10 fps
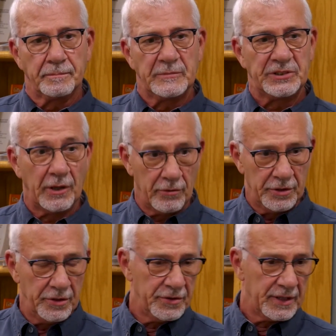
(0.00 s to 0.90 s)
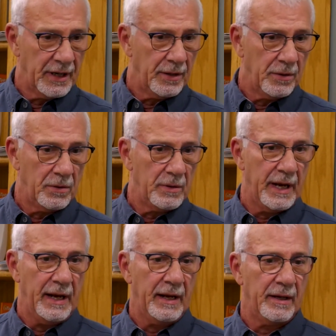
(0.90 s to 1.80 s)
several years ago,
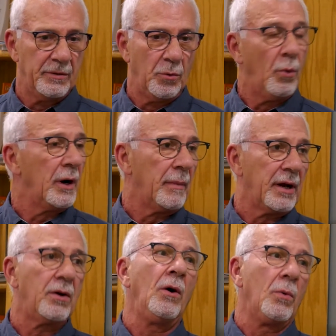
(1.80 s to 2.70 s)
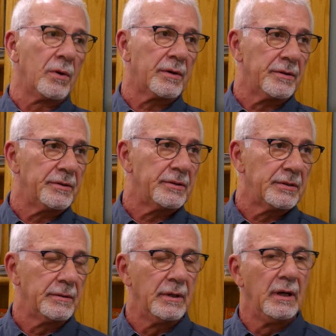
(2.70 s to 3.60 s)
and one of my
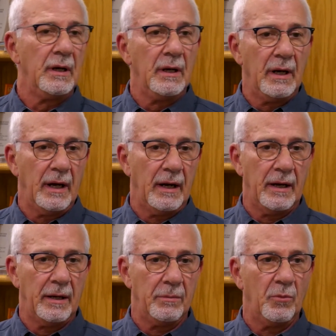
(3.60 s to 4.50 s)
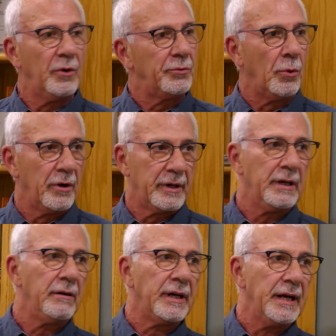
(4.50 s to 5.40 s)
coworkers um, was wearing
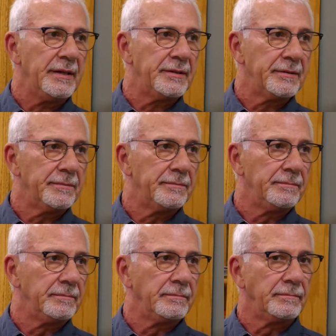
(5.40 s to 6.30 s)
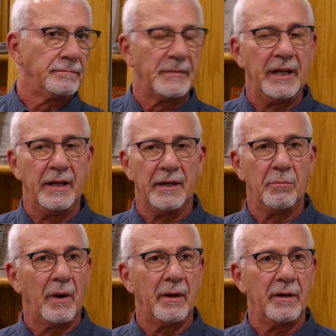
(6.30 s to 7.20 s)
hearing aids,
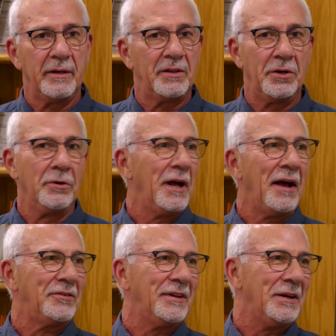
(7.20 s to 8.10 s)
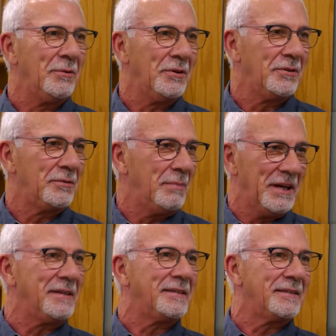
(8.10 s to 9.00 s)
and my curiosity was
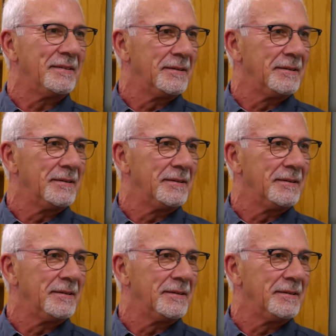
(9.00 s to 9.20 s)
piqued.